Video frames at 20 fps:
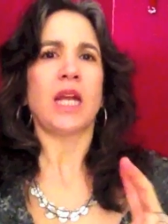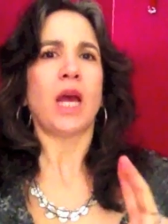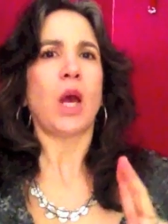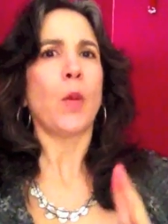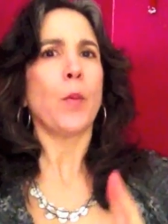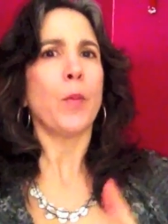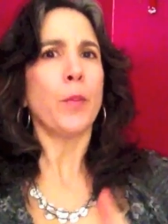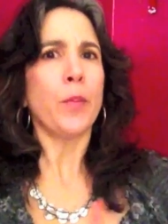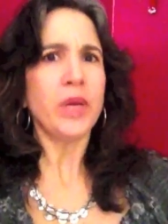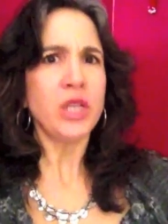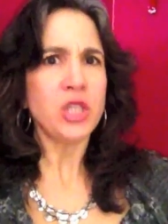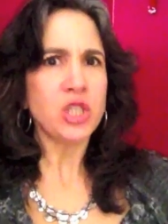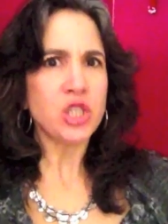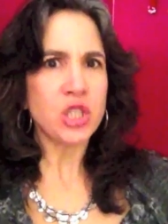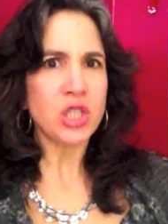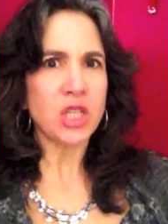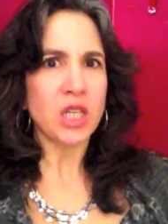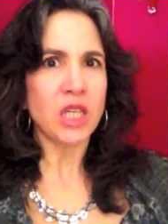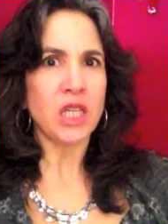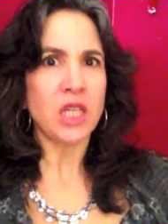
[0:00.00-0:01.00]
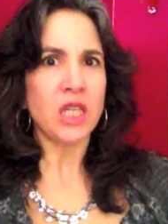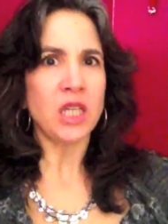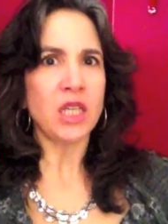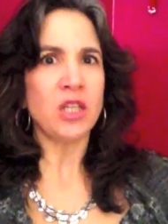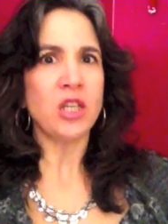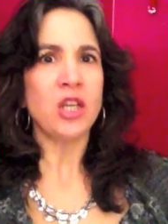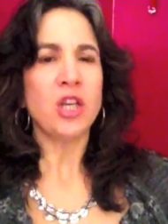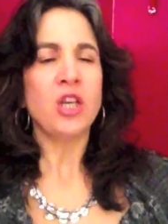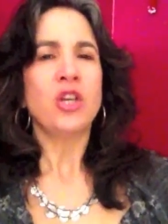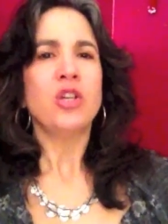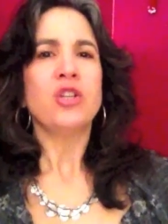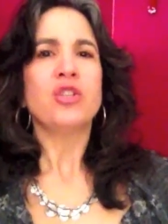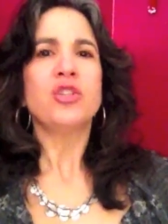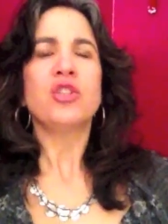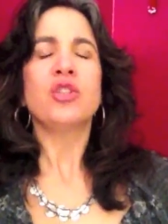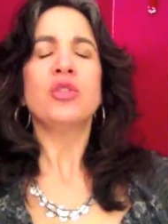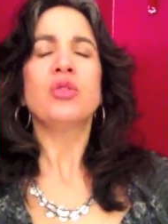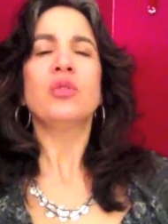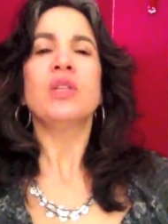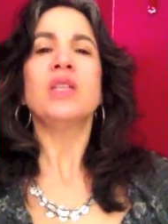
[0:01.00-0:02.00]
how much should I eat
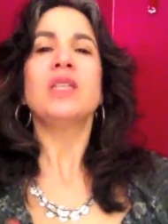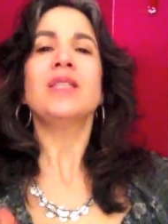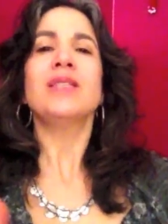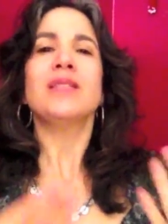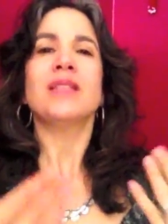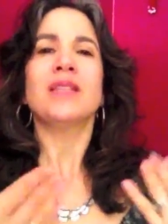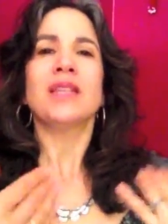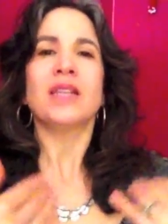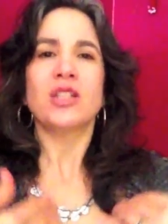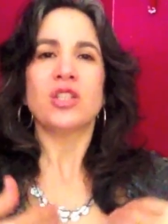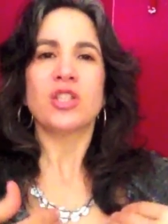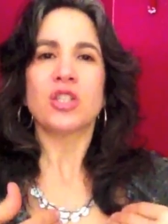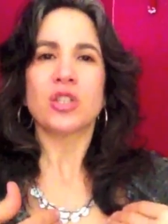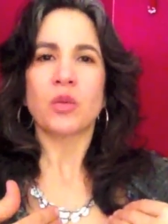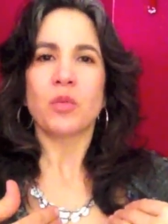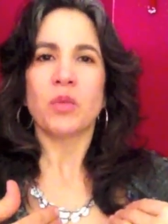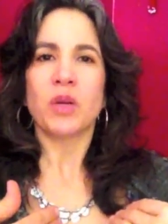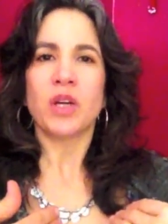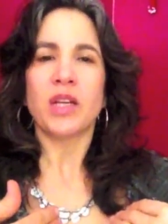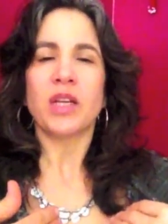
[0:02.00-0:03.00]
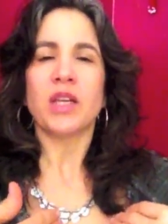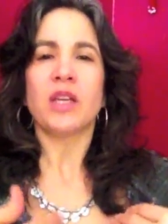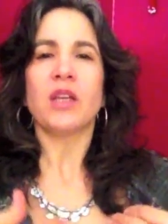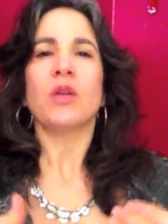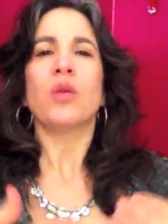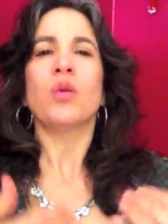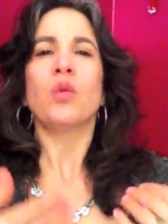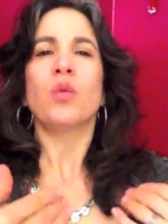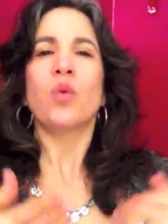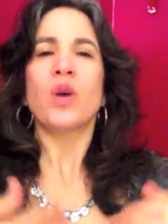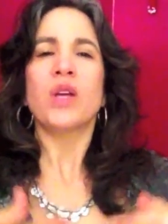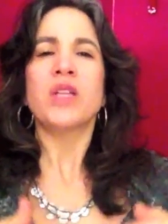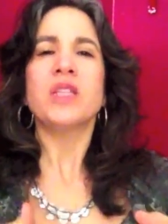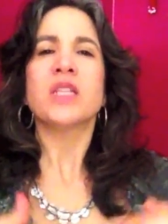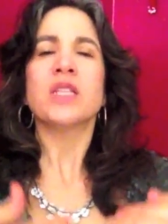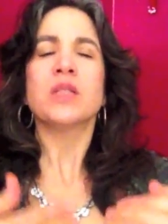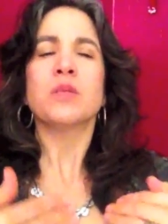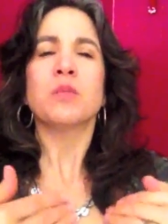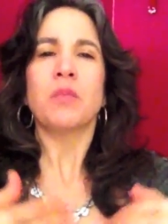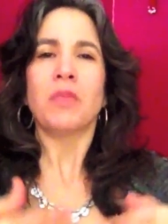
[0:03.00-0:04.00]
to listening to your body. What
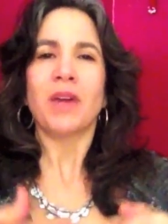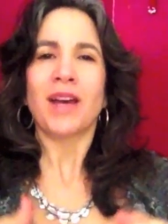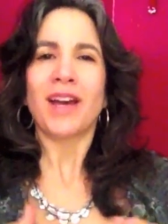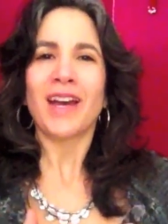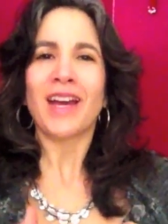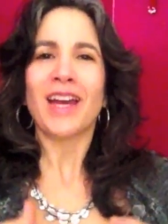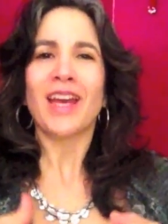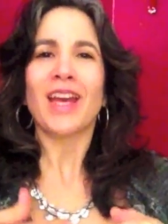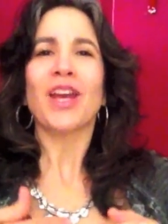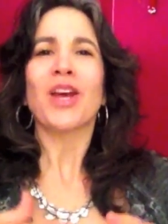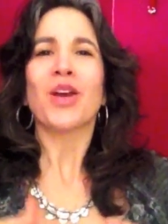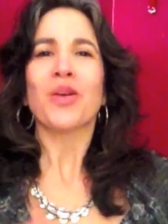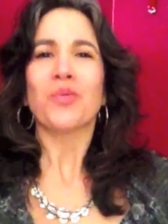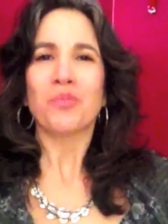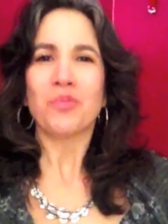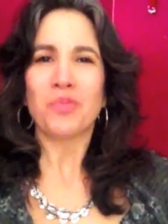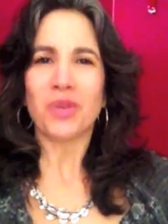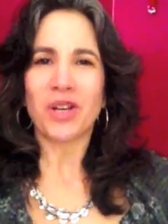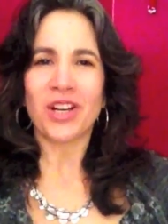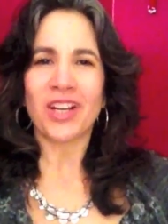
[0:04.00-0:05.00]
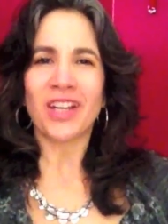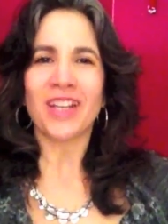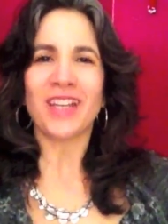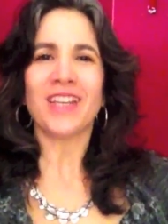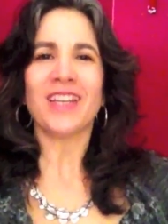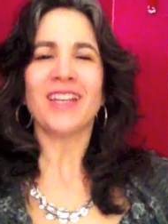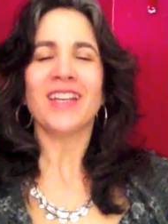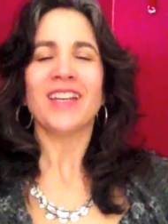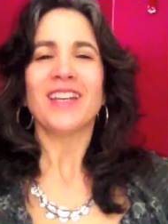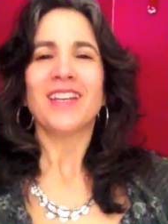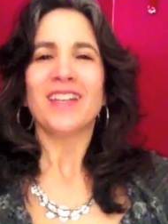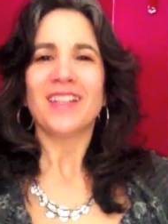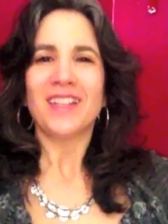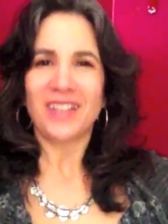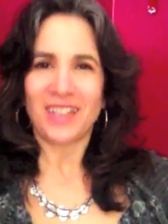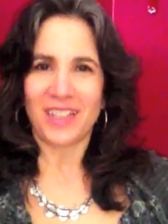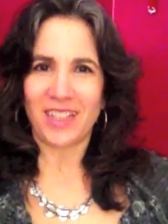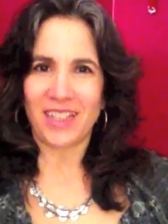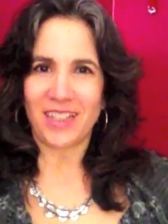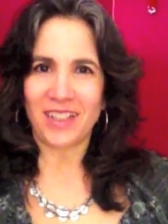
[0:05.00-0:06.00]
does my body
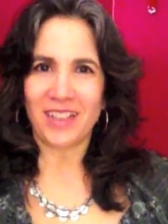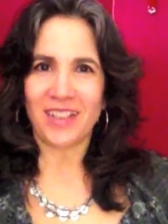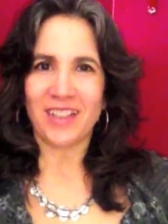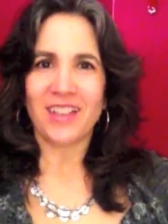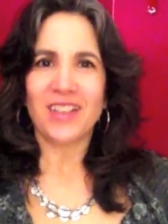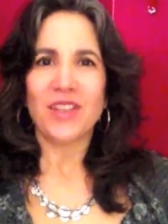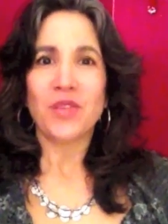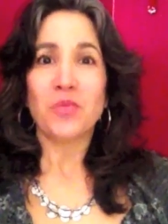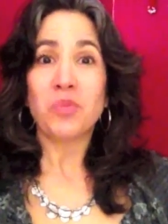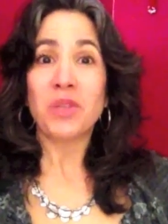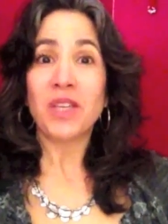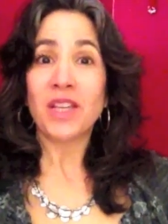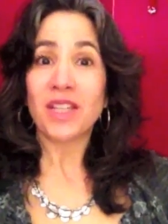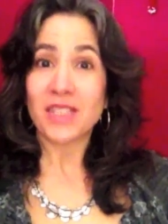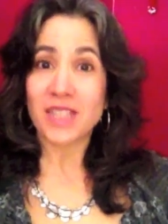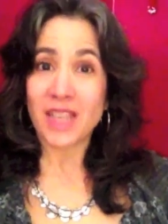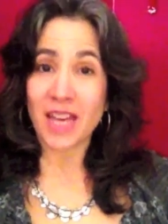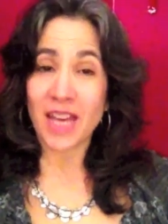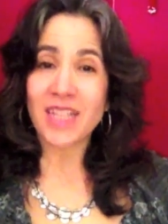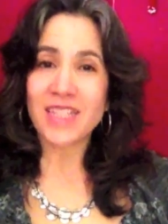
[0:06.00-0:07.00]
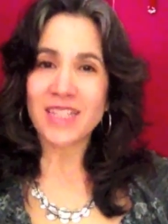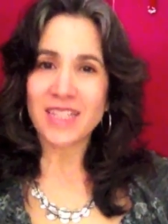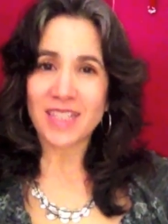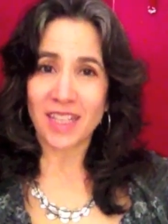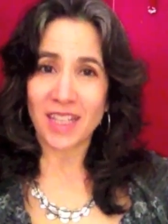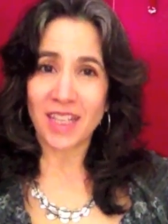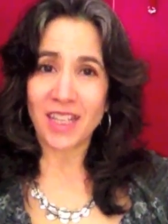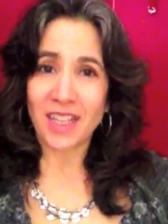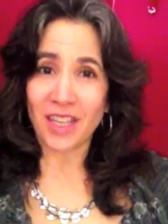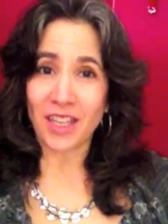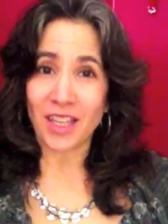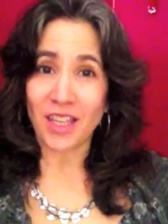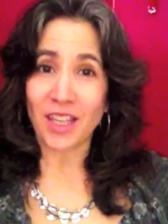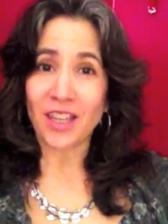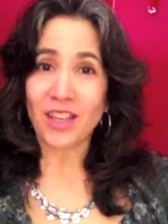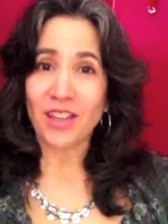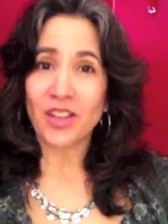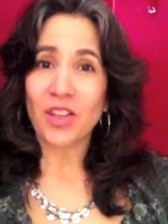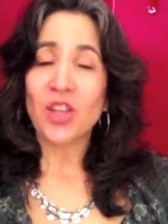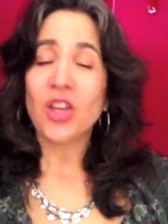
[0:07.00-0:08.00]
need? Because that's the key
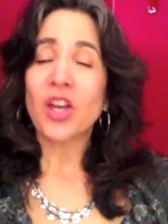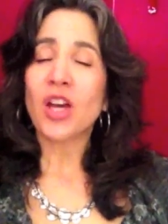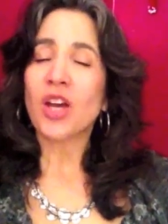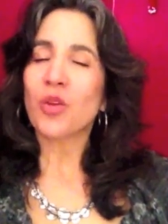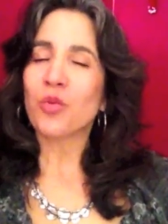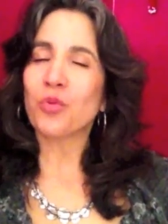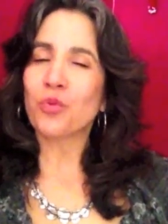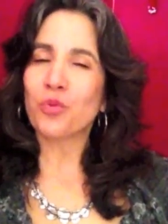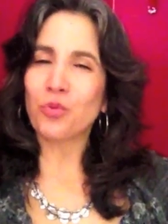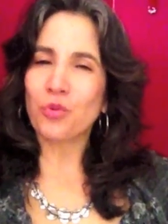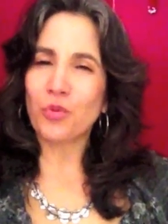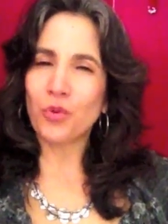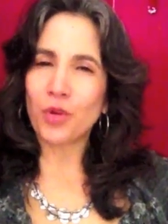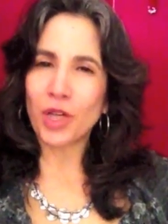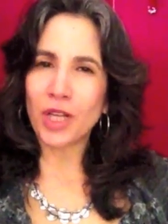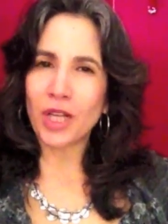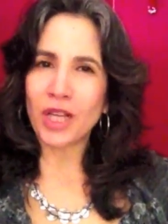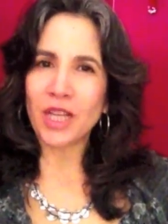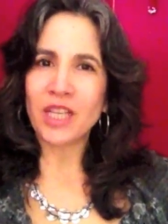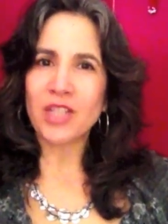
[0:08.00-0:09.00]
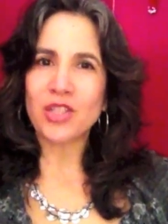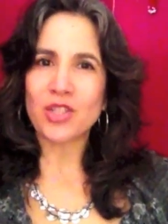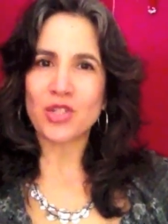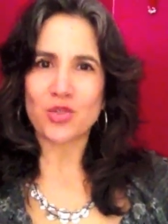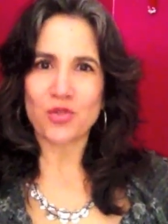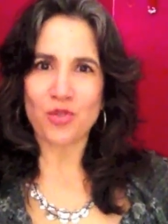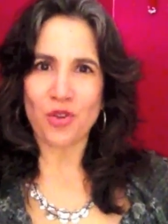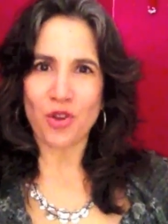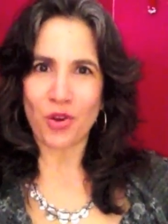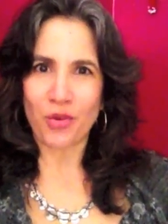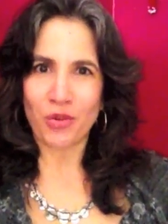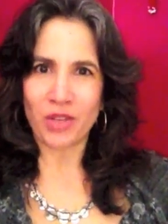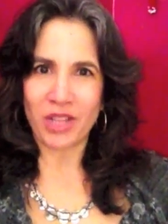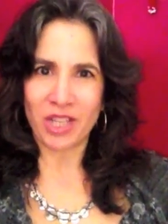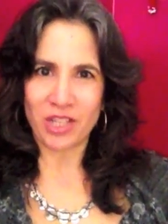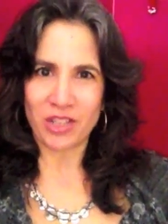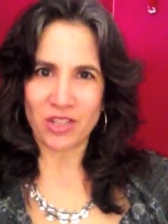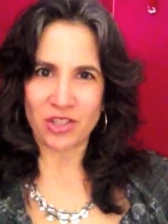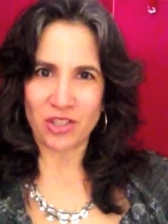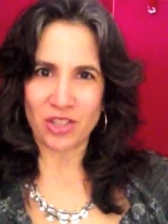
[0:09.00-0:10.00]
a really strong
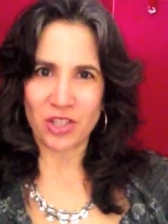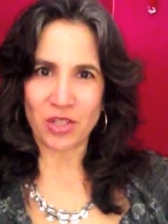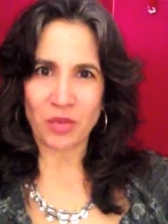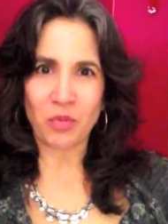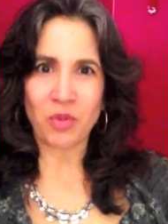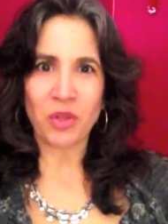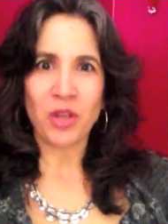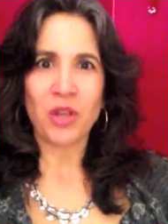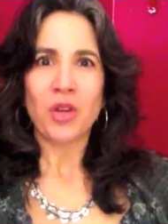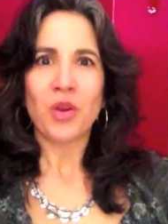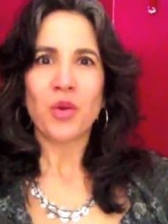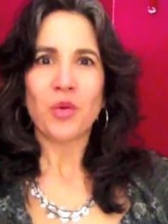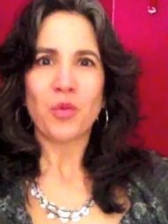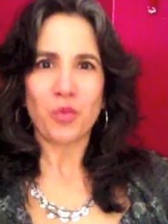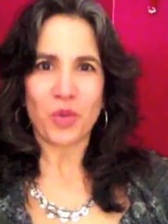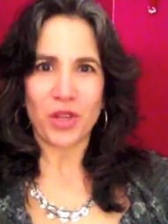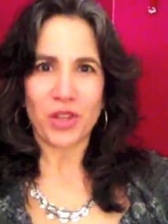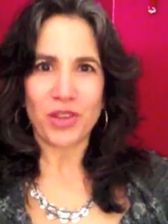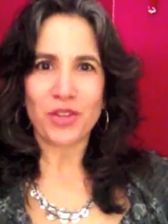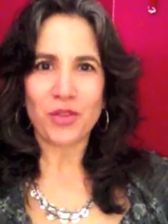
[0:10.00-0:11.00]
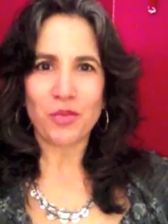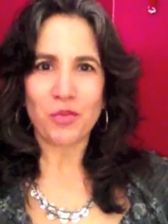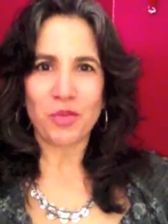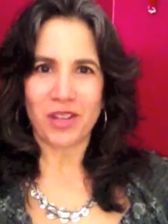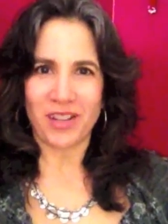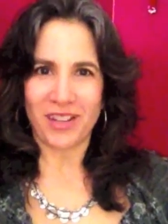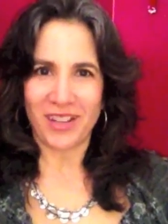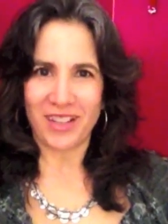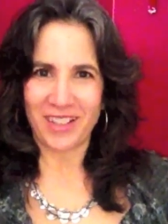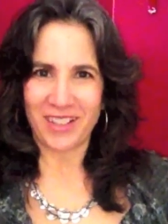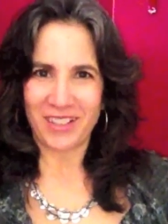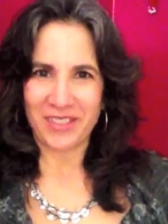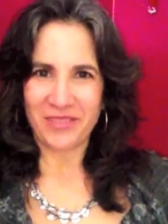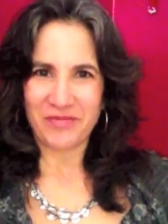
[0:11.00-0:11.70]
relationship with your body.